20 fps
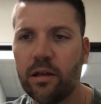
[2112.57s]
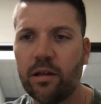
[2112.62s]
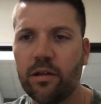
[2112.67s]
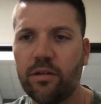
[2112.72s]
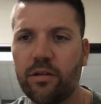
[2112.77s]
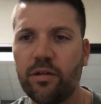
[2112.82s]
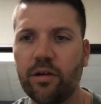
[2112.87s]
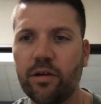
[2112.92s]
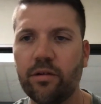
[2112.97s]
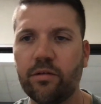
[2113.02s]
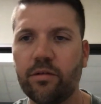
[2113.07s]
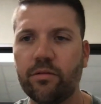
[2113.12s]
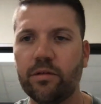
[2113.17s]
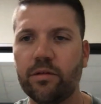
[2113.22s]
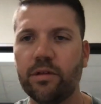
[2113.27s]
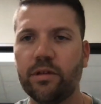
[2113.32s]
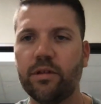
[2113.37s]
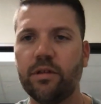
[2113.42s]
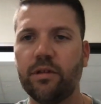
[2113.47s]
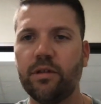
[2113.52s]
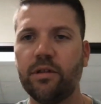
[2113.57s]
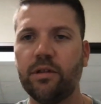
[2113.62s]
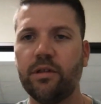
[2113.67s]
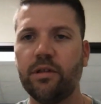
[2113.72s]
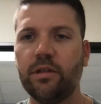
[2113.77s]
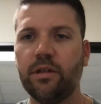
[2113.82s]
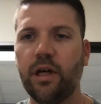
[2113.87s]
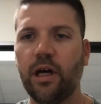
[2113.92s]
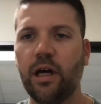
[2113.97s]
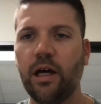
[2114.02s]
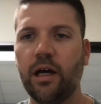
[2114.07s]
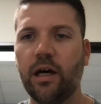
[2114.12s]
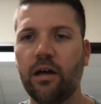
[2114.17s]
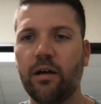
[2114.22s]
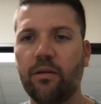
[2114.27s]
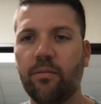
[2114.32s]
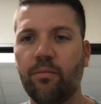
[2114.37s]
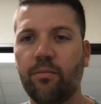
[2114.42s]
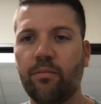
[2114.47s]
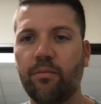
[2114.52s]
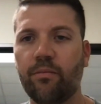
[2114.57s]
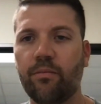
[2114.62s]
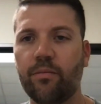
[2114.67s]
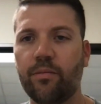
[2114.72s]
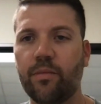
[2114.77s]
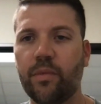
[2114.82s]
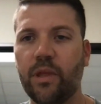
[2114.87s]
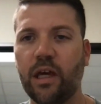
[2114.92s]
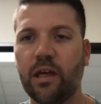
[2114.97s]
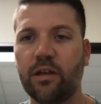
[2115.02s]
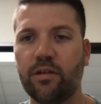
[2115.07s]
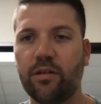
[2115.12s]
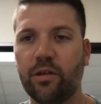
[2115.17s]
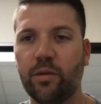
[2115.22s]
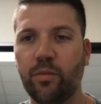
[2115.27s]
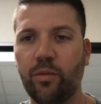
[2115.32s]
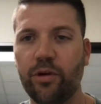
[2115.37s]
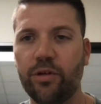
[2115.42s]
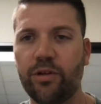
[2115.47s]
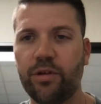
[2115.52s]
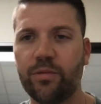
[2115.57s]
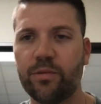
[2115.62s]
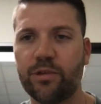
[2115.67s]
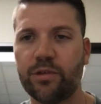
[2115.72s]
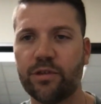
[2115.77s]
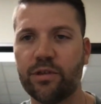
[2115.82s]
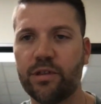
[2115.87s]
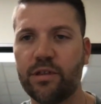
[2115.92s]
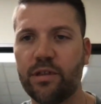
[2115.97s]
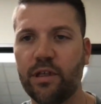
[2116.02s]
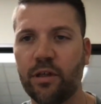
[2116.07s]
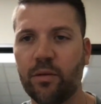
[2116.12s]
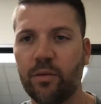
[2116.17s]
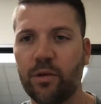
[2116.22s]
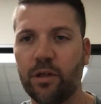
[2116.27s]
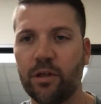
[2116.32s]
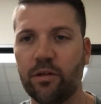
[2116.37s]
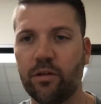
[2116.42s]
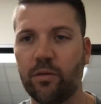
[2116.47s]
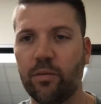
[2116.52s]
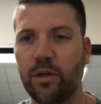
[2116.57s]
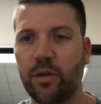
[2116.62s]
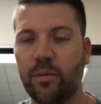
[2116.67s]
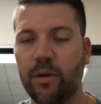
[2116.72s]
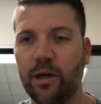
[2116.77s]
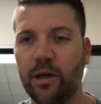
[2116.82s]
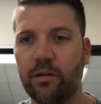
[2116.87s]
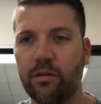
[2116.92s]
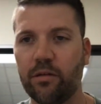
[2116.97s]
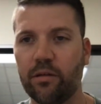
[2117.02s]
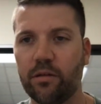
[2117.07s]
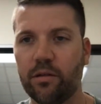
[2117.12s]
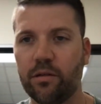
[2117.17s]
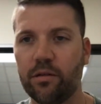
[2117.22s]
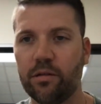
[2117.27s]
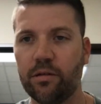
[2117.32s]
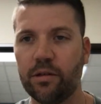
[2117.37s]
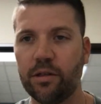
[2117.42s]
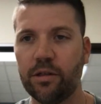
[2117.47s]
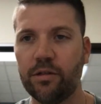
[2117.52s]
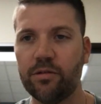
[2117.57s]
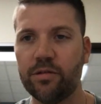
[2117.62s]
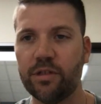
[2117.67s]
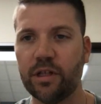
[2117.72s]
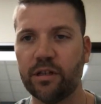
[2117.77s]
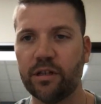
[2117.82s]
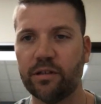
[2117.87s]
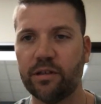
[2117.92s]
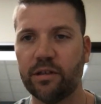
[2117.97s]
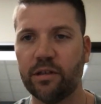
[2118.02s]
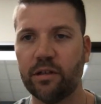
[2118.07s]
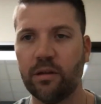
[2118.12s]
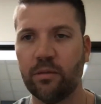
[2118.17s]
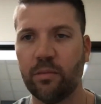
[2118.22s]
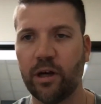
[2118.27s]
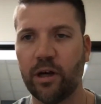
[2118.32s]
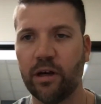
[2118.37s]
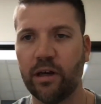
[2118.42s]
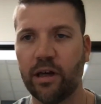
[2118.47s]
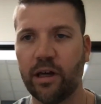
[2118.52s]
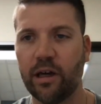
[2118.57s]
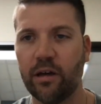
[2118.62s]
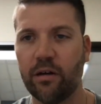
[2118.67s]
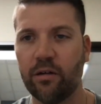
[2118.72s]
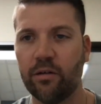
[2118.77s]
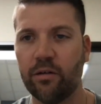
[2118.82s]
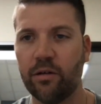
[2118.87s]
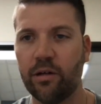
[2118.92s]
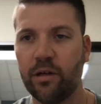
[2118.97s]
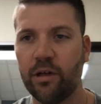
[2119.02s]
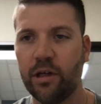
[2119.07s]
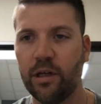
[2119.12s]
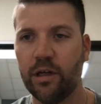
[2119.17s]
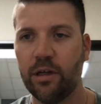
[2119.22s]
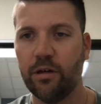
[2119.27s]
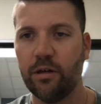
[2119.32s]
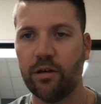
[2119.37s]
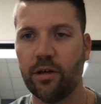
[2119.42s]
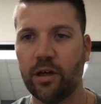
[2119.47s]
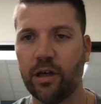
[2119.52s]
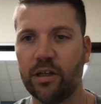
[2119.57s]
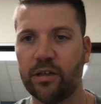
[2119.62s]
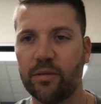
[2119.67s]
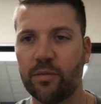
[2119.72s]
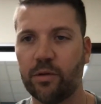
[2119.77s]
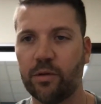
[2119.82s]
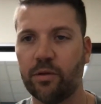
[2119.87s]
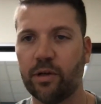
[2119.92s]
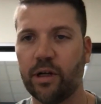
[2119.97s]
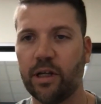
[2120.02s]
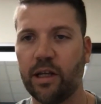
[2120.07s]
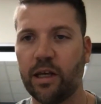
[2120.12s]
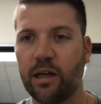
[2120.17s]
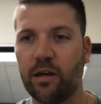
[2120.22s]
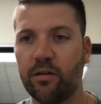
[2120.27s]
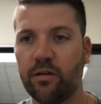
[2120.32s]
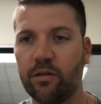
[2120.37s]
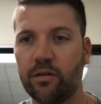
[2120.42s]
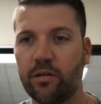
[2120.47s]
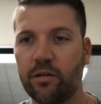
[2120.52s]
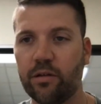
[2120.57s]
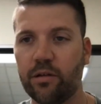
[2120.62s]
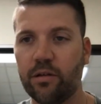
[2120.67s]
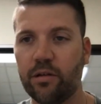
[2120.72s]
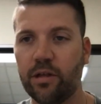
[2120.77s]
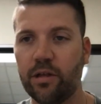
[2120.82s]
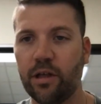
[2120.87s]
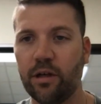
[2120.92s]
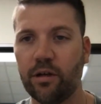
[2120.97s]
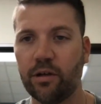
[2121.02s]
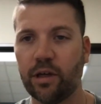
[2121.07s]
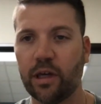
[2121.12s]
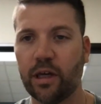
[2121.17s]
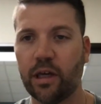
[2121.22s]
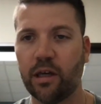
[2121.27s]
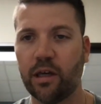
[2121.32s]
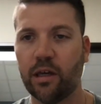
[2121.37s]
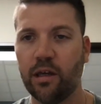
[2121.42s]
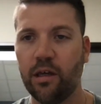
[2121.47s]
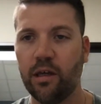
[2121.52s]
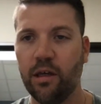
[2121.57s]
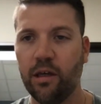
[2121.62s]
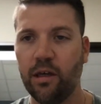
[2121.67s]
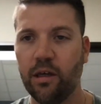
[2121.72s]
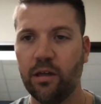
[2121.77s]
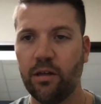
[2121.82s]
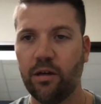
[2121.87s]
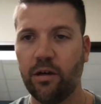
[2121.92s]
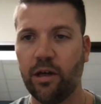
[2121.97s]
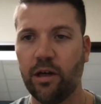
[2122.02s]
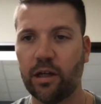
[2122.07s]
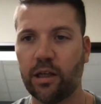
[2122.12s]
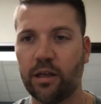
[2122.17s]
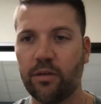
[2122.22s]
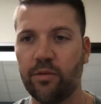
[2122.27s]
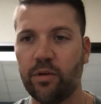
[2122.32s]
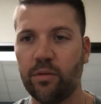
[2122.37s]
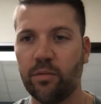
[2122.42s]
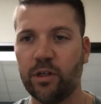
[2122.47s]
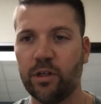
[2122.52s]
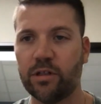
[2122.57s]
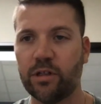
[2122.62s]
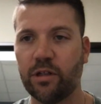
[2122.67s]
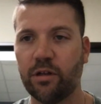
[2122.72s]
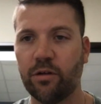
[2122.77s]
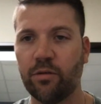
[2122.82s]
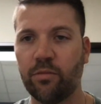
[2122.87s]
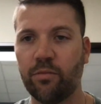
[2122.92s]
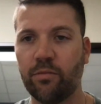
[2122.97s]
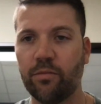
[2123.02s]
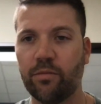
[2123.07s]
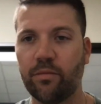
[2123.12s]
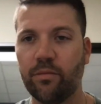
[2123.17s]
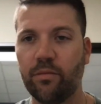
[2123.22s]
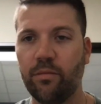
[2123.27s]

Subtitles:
So, yeah, so the boy tubes are just telling me a little bit about you, Justin, about how you're in the hospital right now. Okay. They're not giving you much hope.